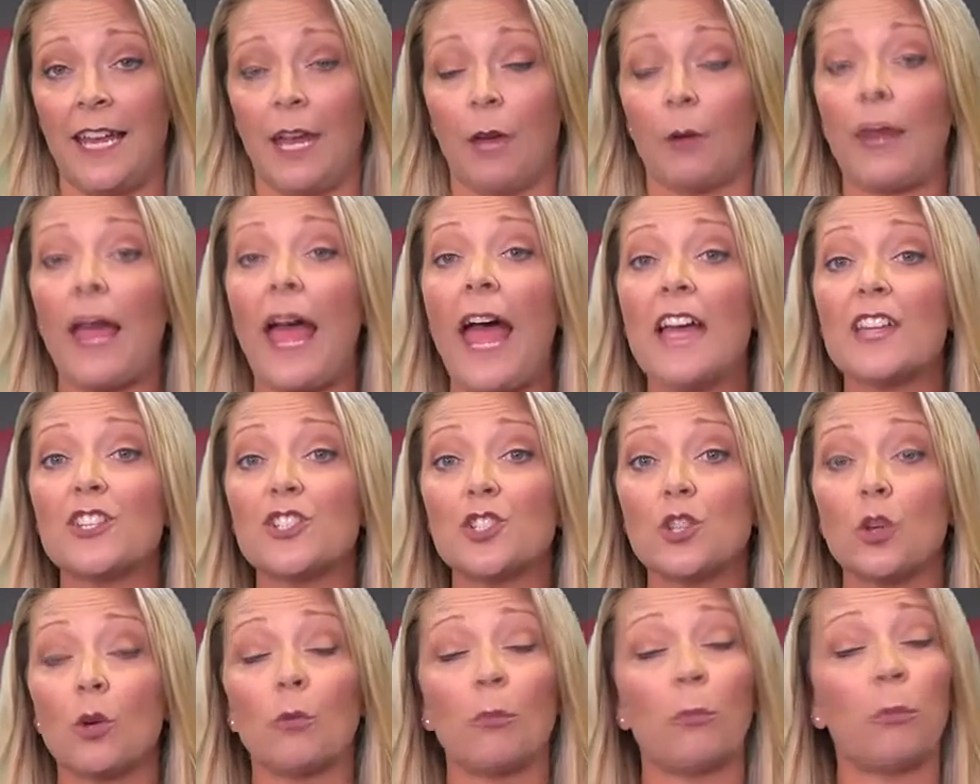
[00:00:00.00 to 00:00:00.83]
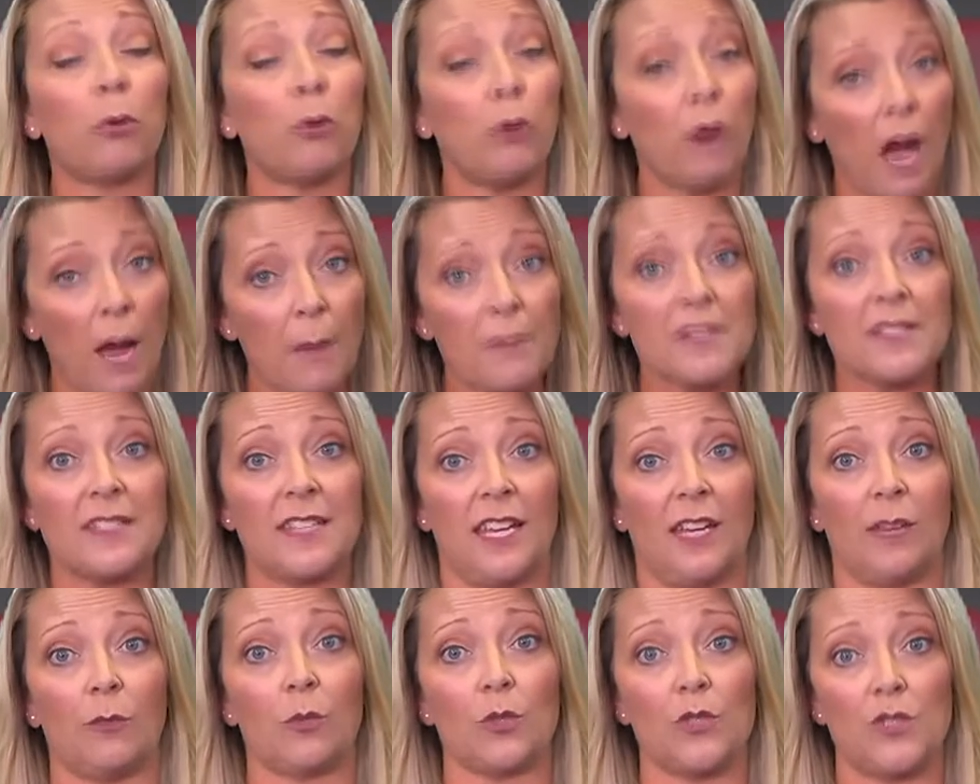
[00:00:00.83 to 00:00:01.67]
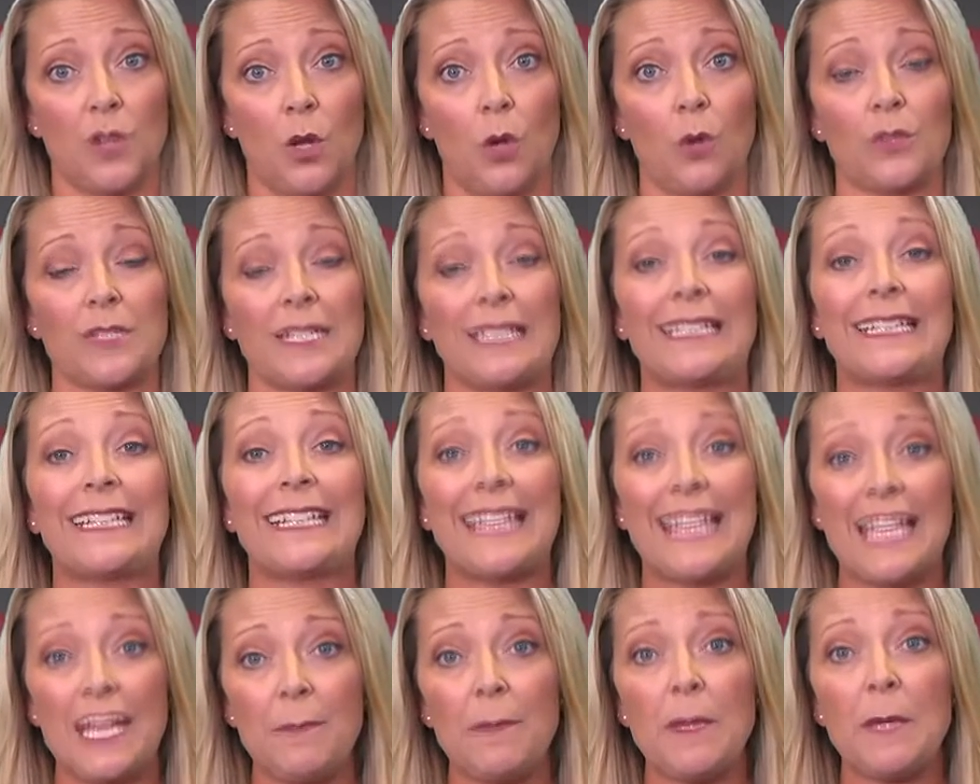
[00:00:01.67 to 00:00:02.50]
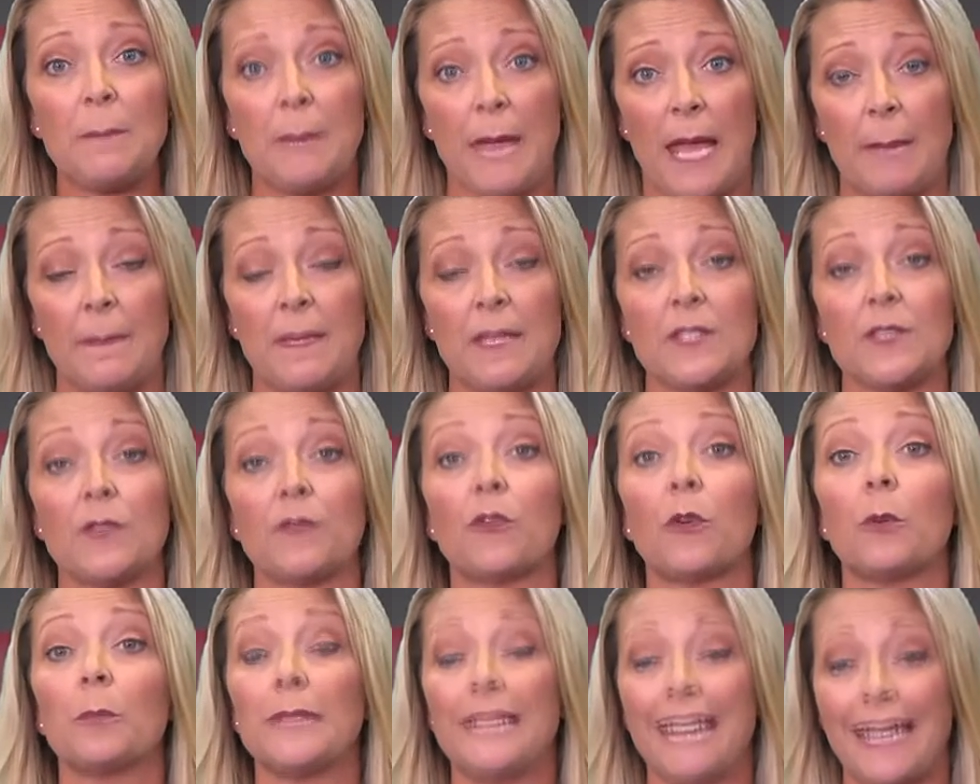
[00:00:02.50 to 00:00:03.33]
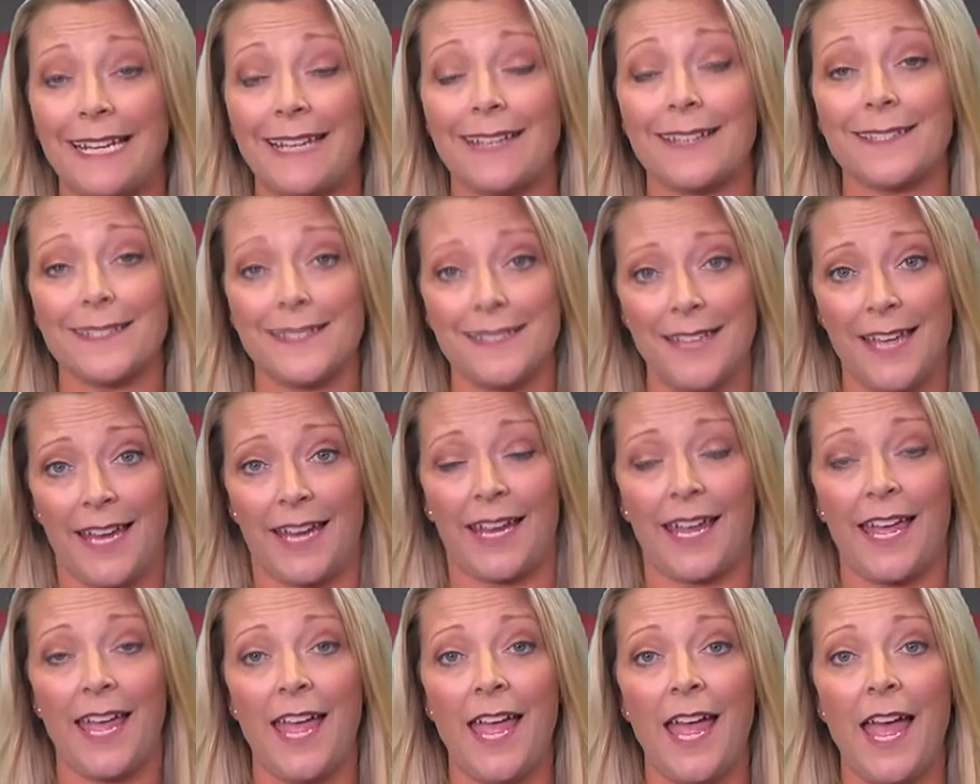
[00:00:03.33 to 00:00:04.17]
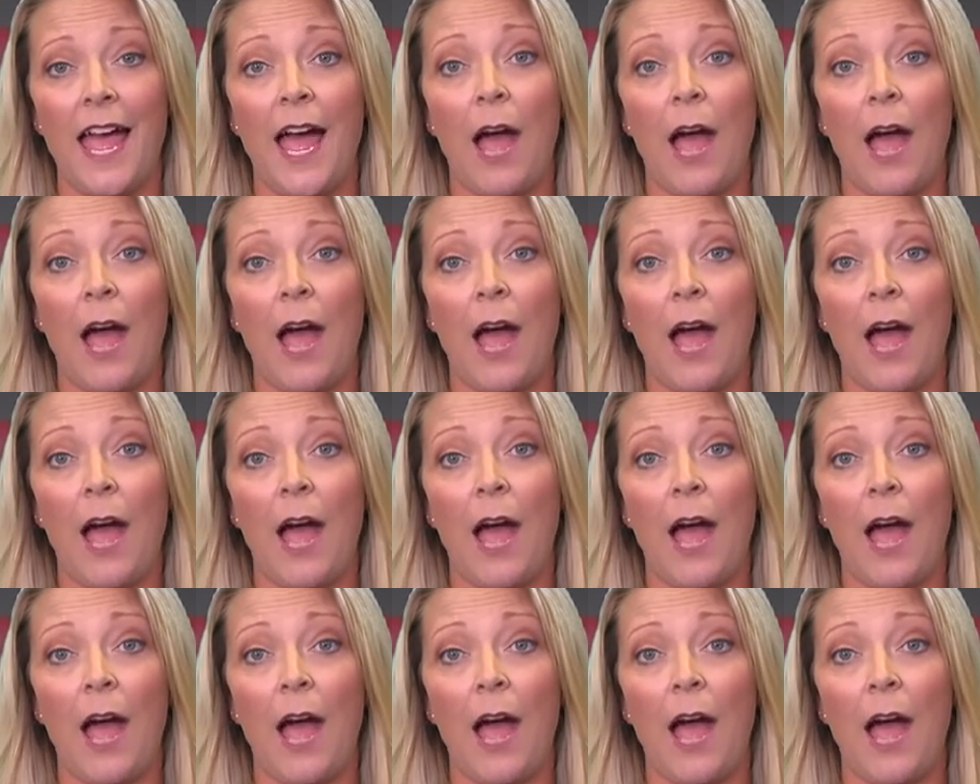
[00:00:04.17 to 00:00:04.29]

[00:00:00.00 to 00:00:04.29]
Now, it has shown promising results in keeping babies from getting sick.